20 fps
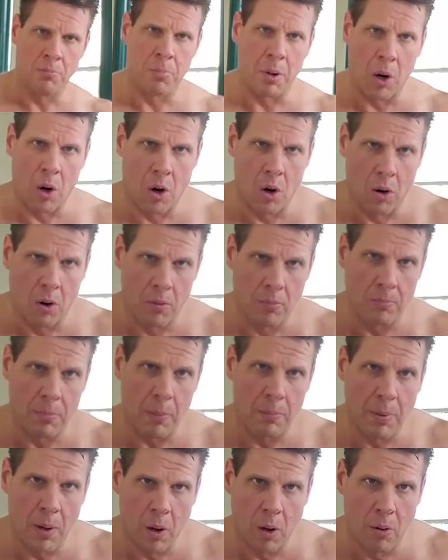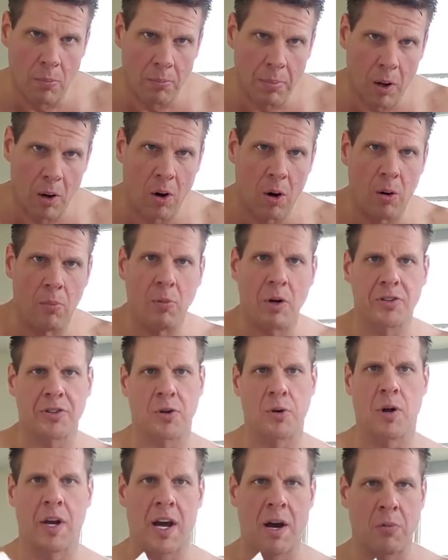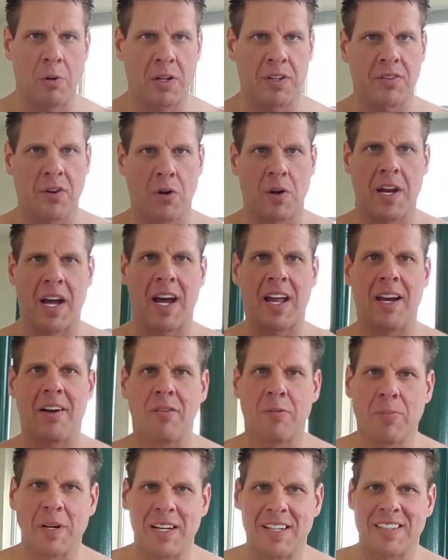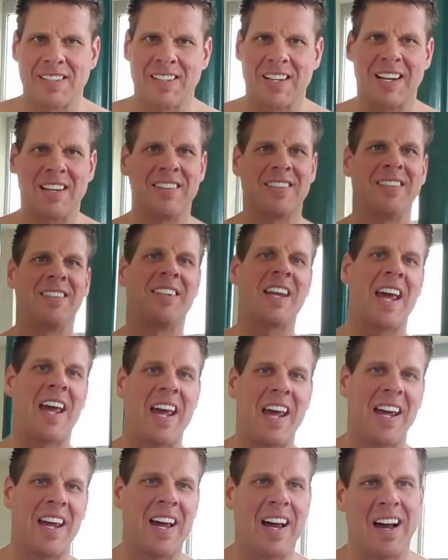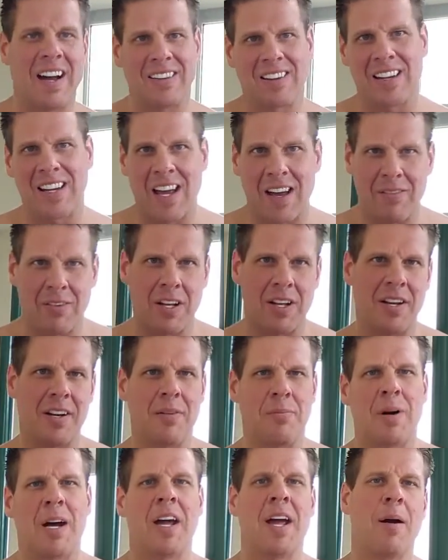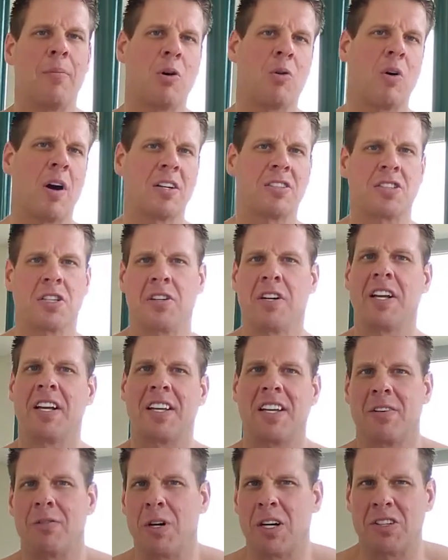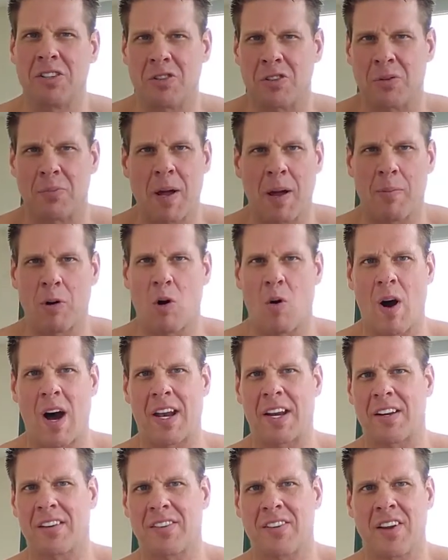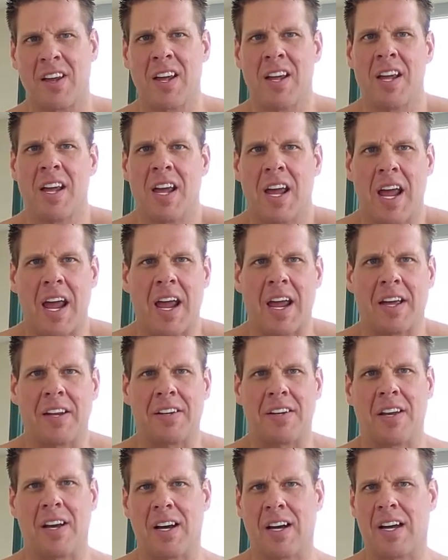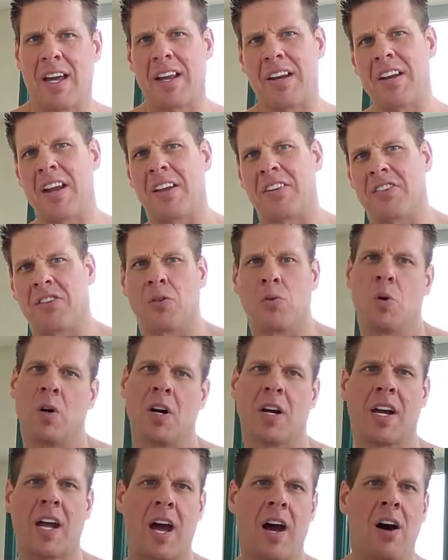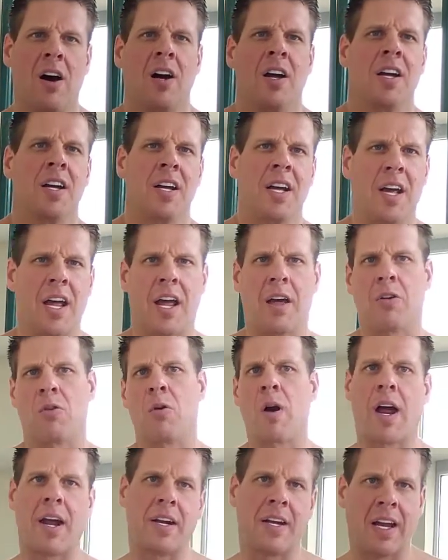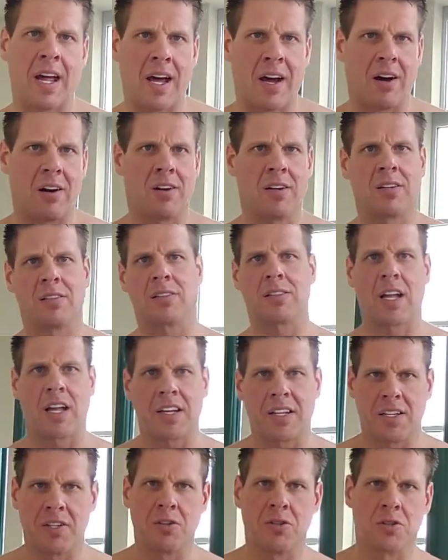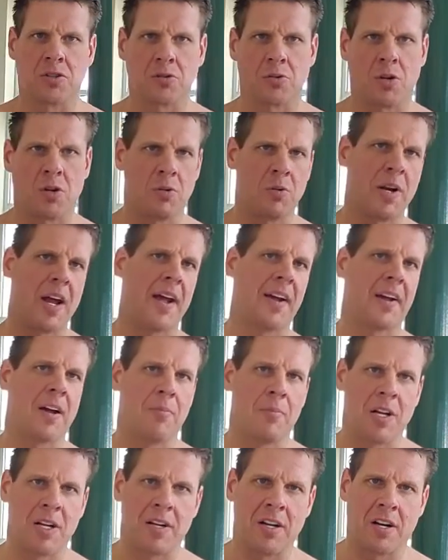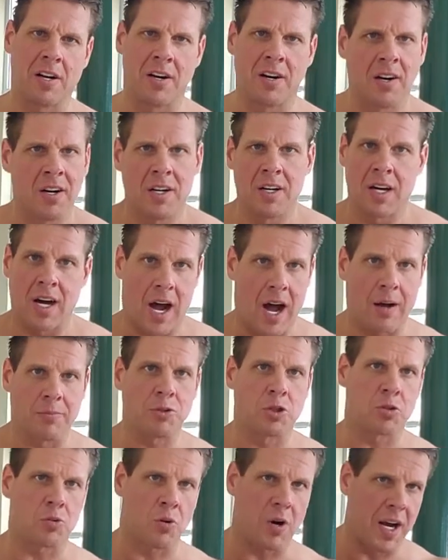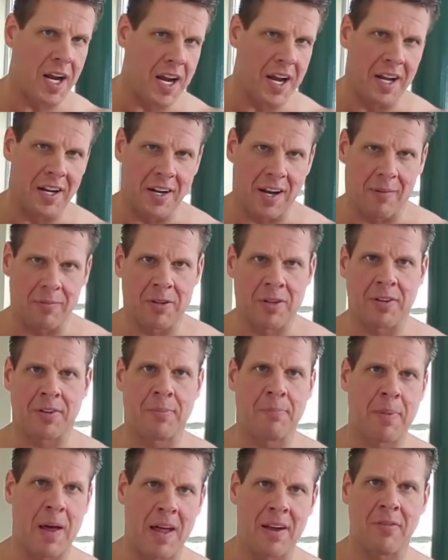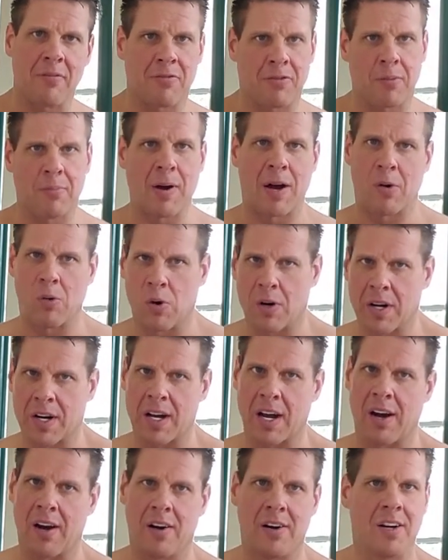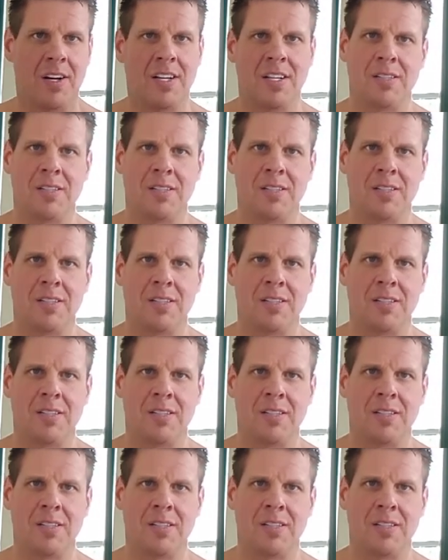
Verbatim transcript: Boom, boom, boom. What's going on? What's going on, everybody? Today's day 11 of my epic journey, getting ready to do some aquatics and uh, had a nice little workout. And right now, like usual, when I come in here, I'm drained, I'm spent from my workout,